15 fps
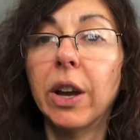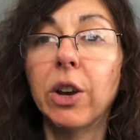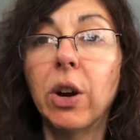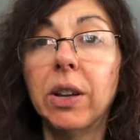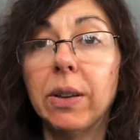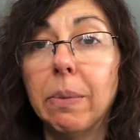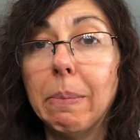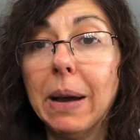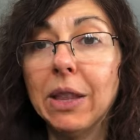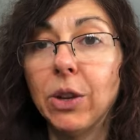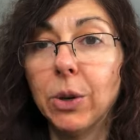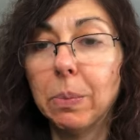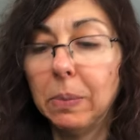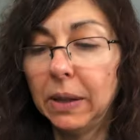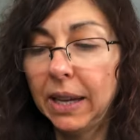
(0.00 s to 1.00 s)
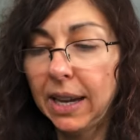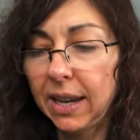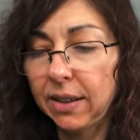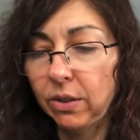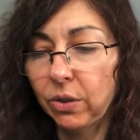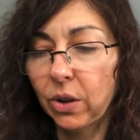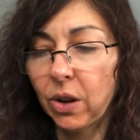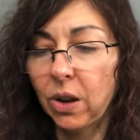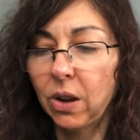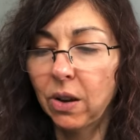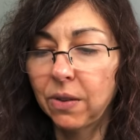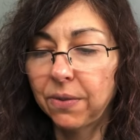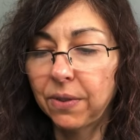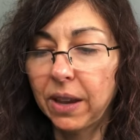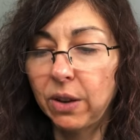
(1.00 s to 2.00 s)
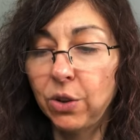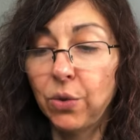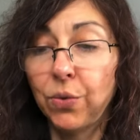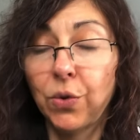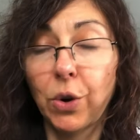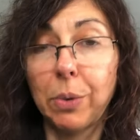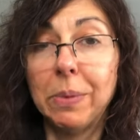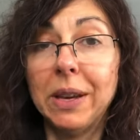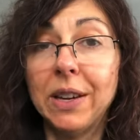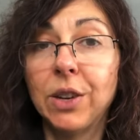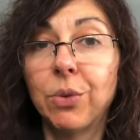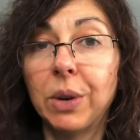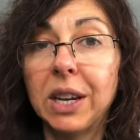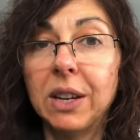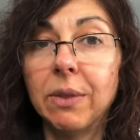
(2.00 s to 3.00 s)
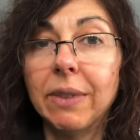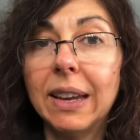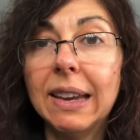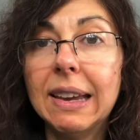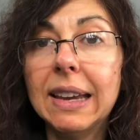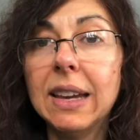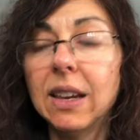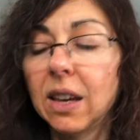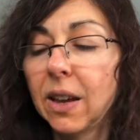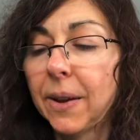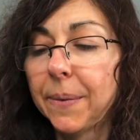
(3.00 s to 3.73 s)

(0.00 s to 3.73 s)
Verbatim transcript: I got the mother plant of Euphorbia greenwayi,